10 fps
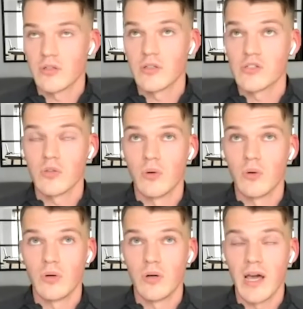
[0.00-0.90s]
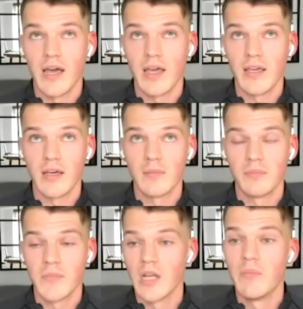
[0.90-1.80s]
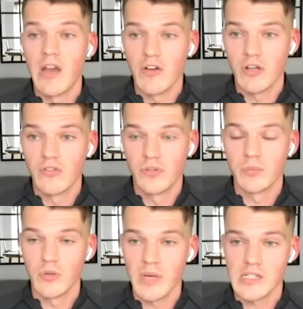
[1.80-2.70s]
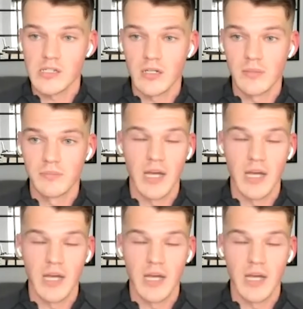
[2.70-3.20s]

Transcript: saw an American football mascot,